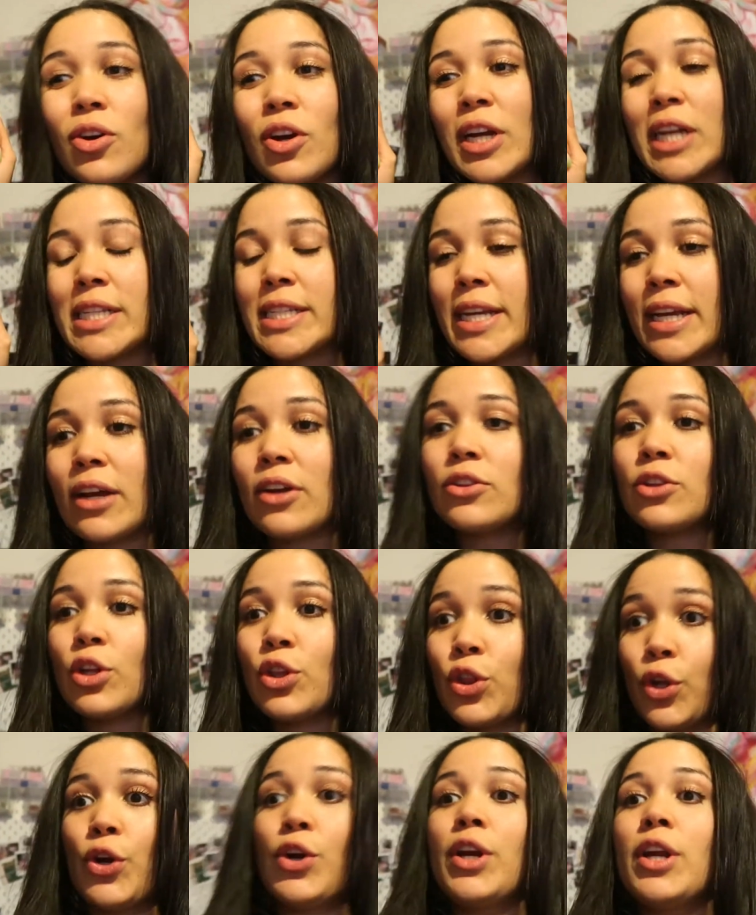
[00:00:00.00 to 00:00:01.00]
I'm gonna take out the
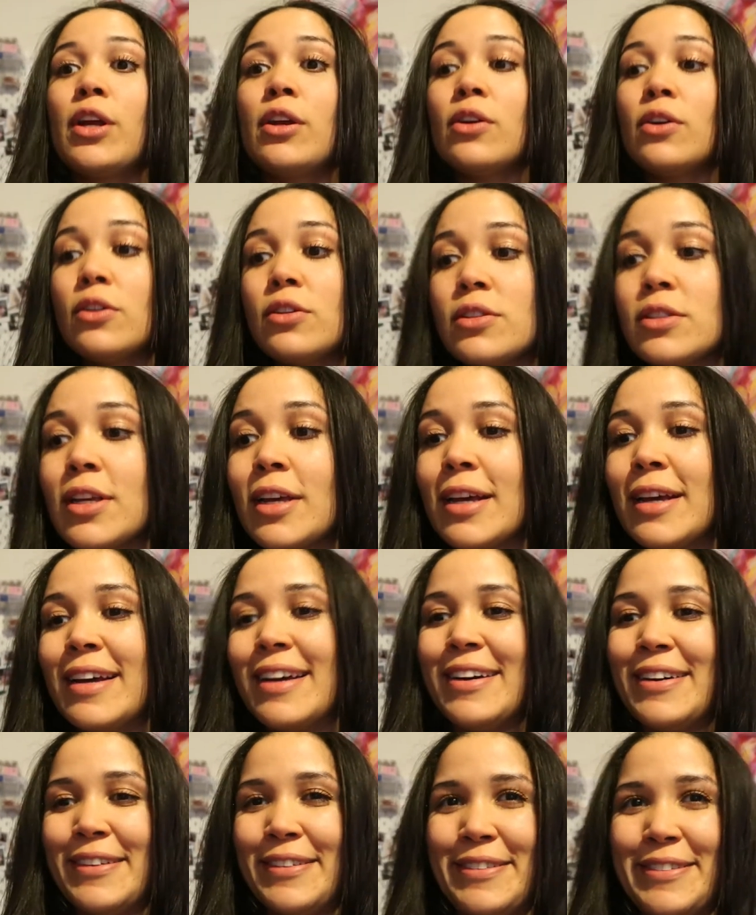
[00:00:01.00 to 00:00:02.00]
dirty clothes
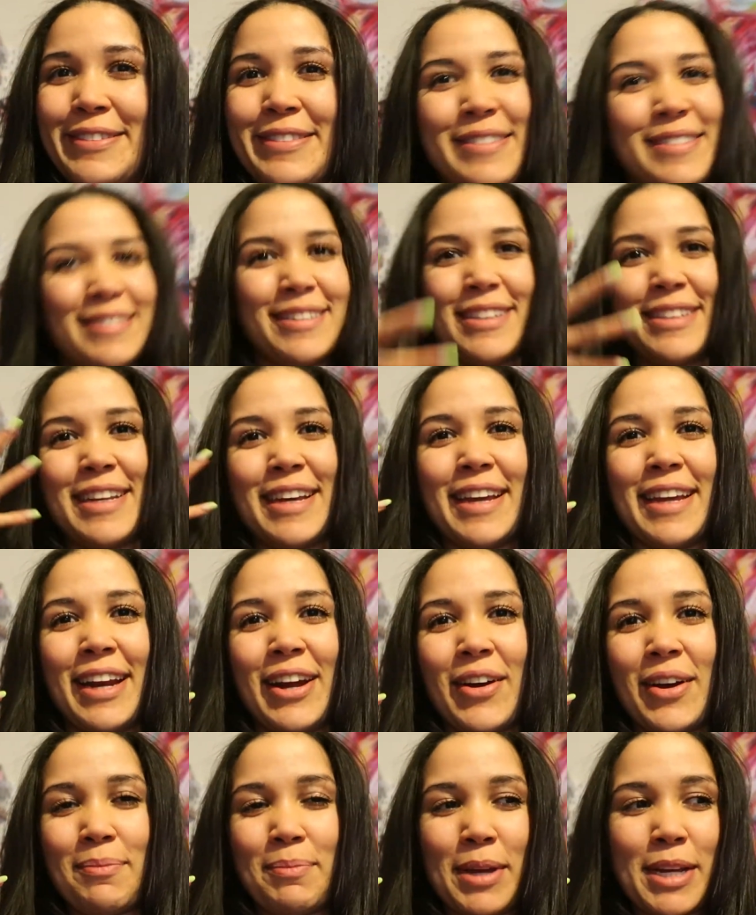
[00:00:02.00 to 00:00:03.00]
to take it
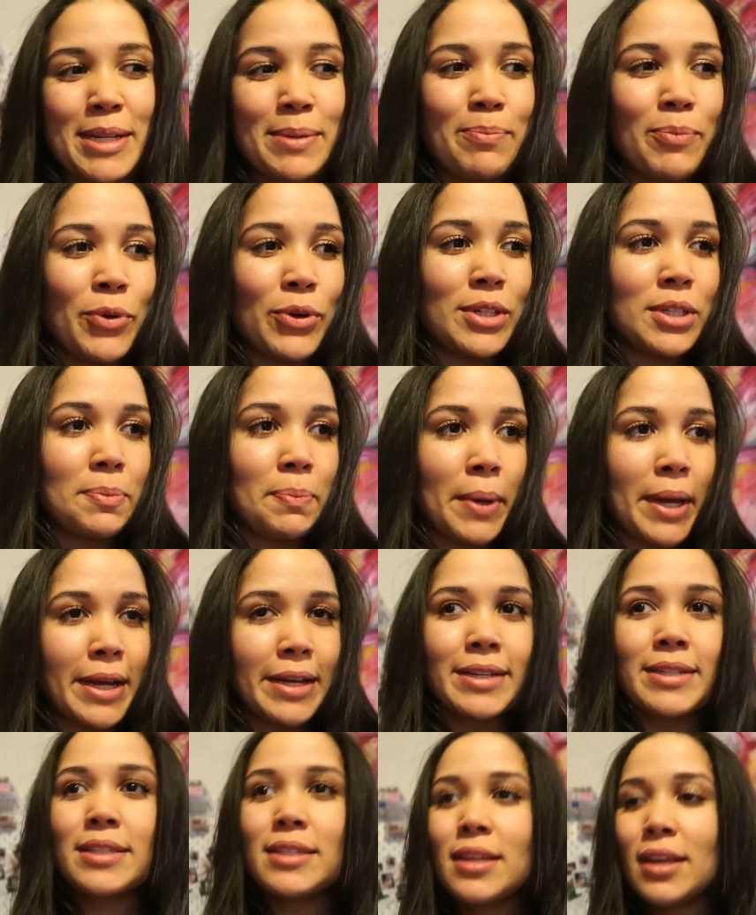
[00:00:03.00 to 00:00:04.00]
out and make more
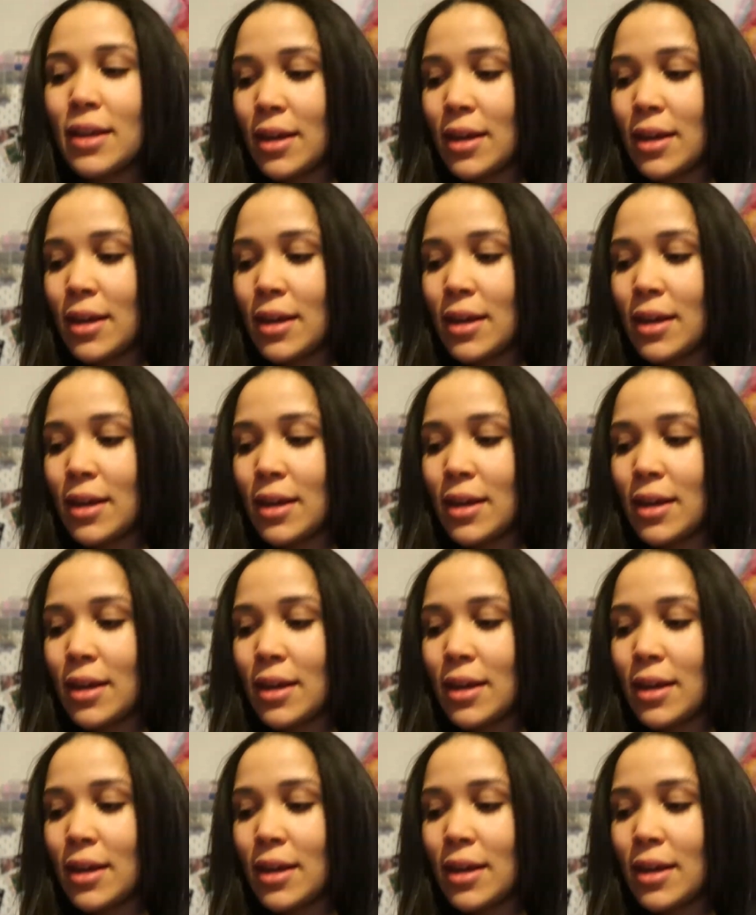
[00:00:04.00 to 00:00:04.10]
space.